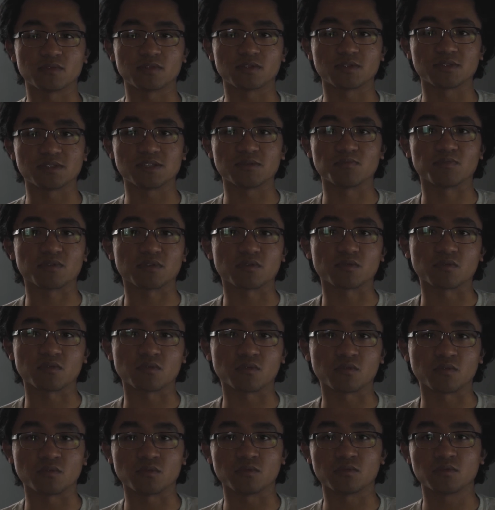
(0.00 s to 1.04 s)

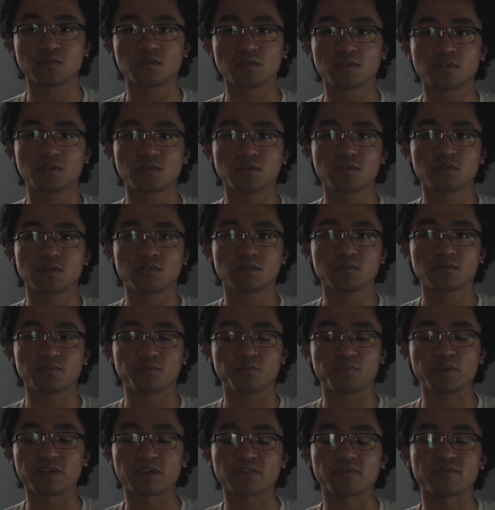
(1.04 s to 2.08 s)
typical
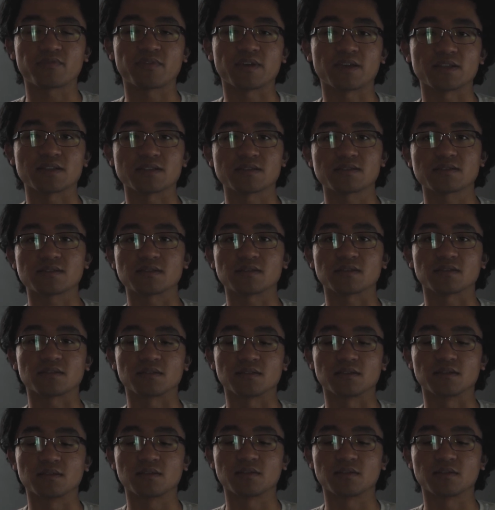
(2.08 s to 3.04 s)
picket fence and,